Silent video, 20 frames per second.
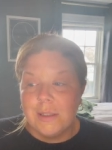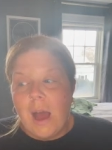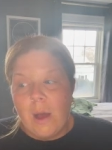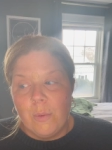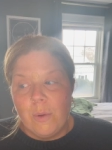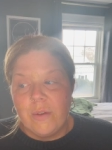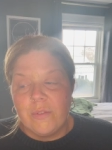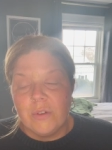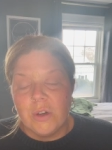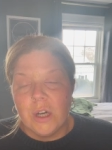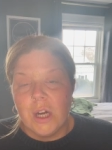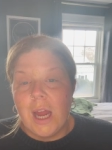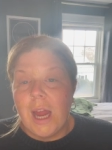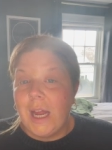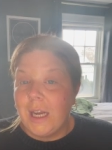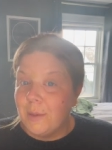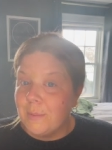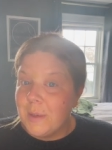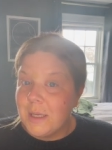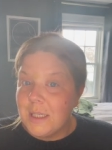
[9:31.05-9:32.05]
However,
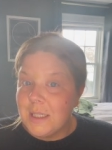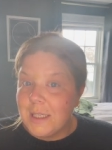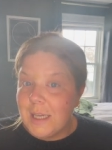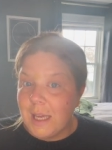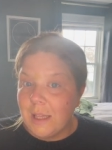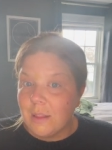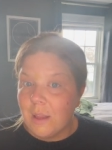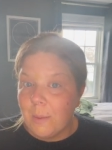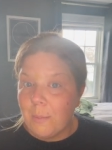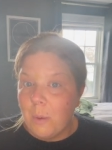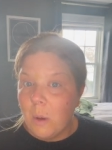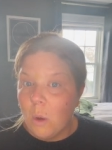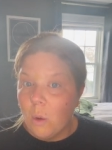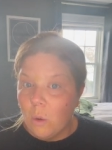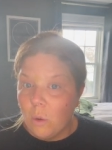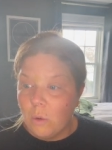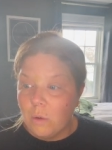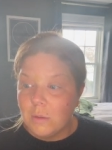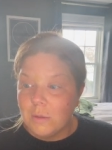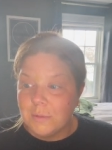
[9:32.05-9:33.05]
Edmund de la
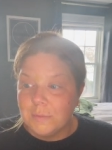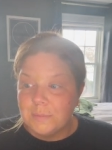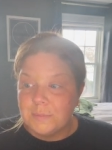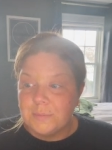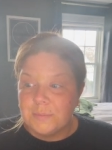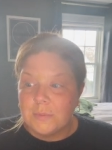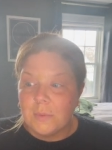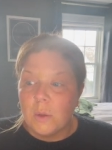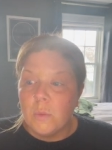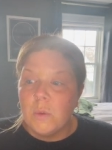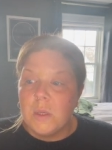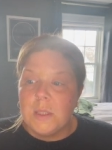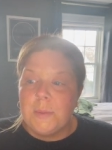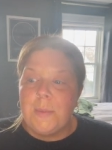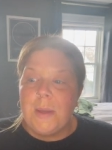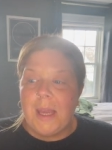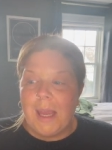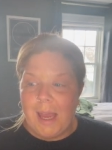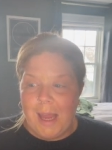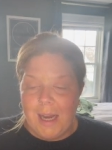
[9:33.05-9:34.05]
Pole was
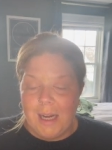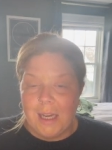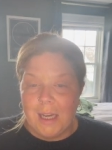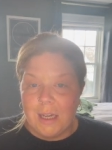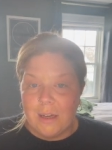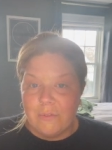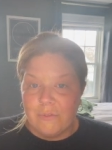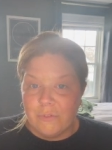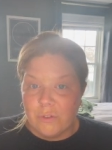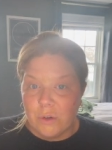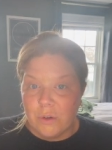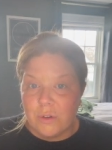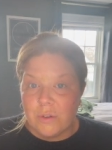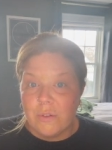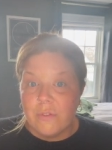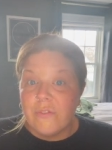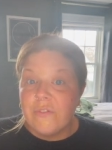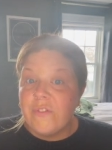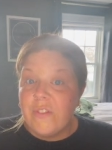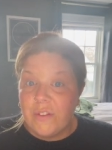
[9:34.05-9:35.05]
beheaded in
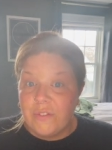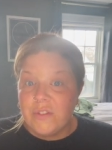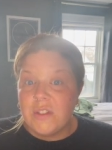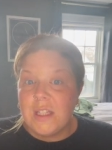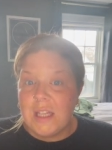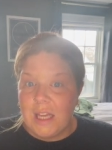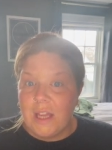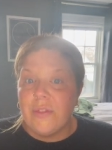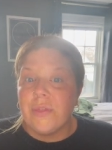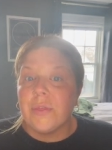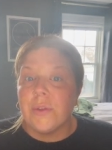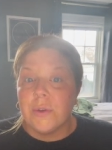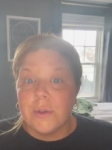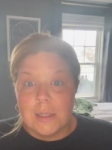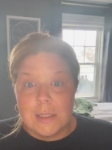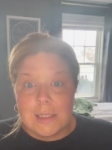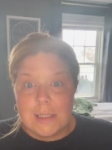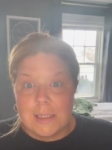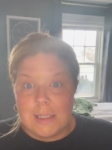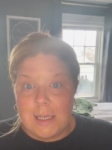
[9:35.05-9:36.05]

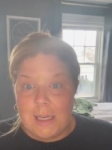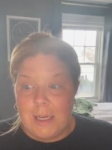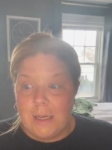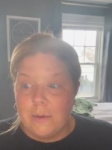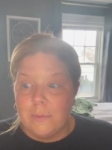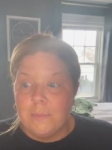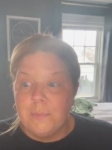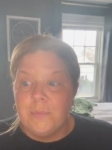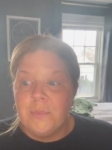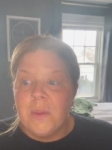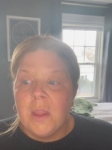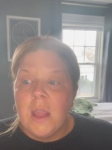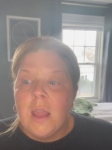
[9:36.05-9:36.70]
1513